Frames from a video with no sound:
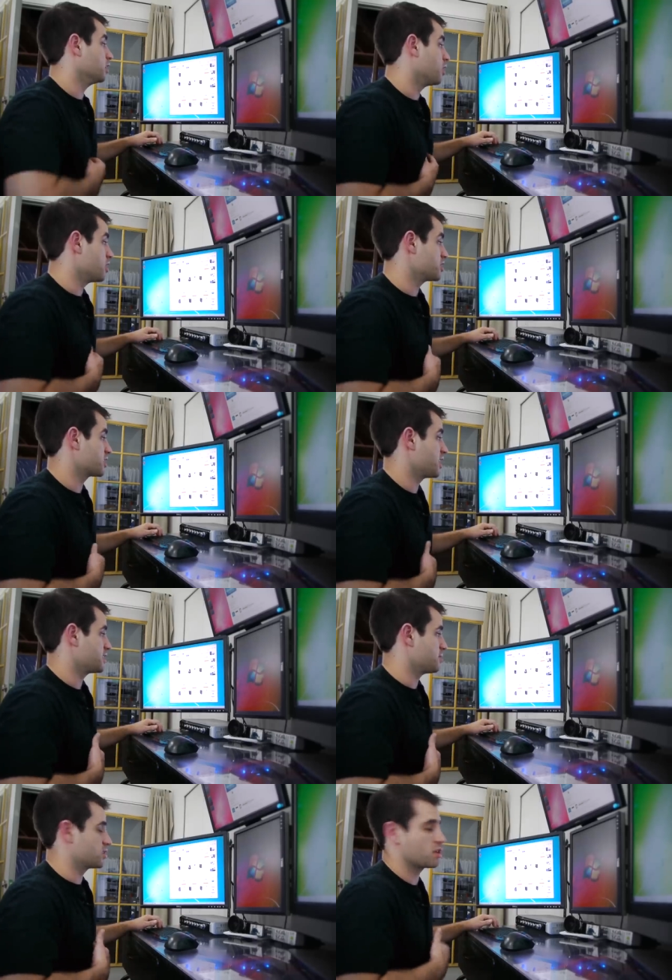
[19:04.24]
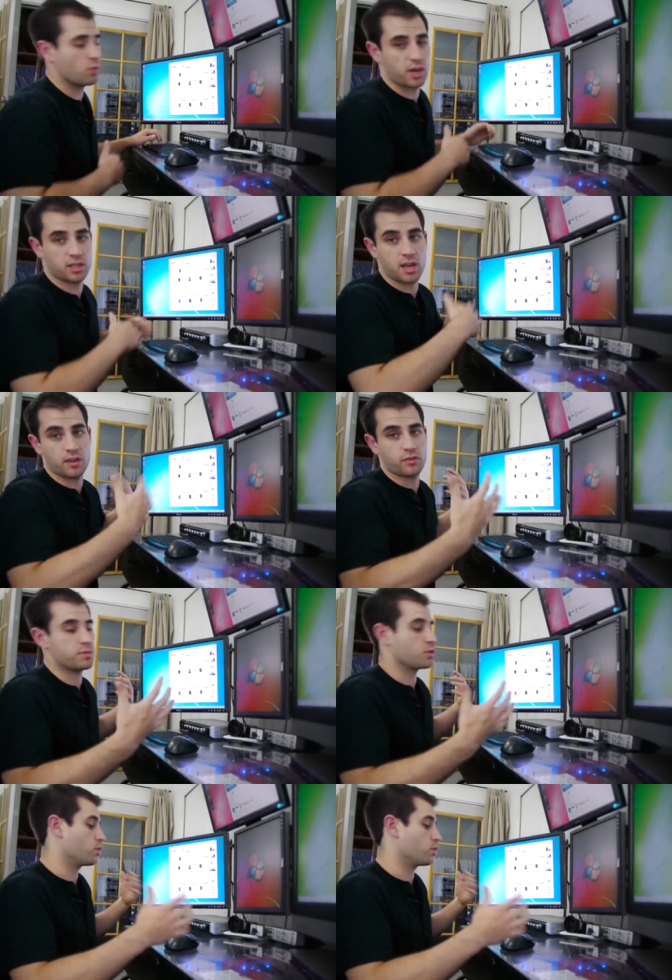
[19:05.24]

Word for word: a large case. I'm just gonna want a lot of room to